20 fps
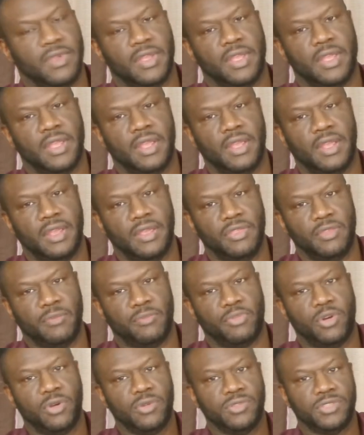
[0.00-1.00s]
and the
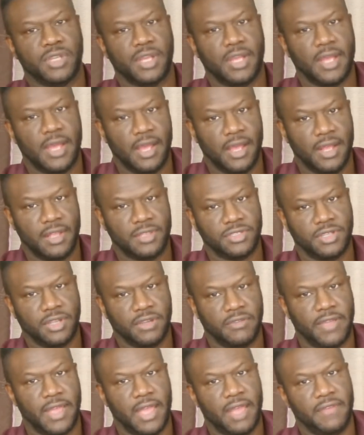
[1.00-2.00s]
pros and cons
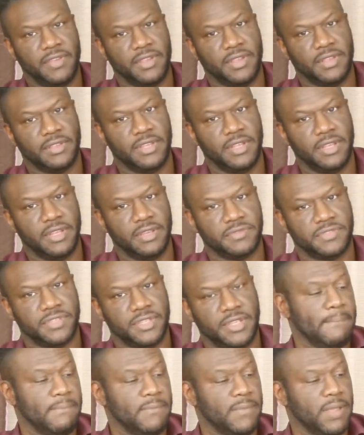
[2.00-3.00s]
of having a
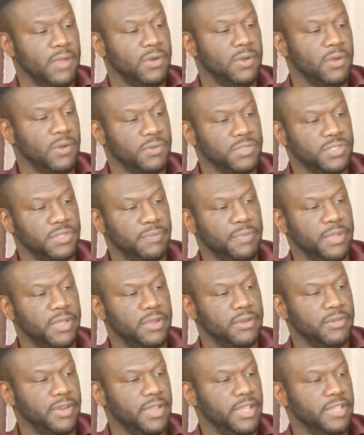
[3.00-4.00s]
DFC. I know it was the big
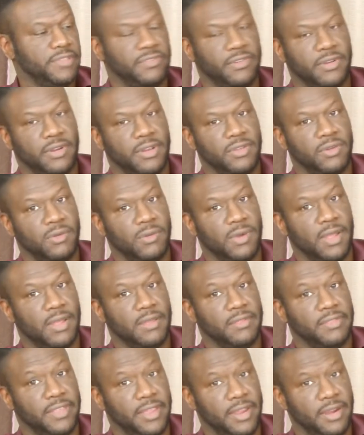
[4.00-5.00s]
craze for a little
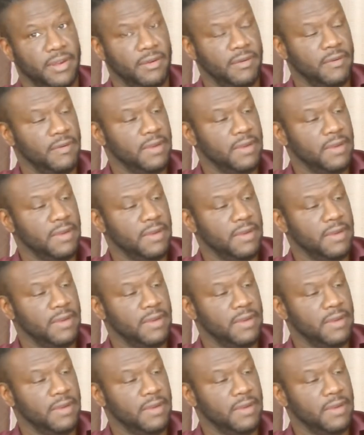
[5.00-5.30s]
while there.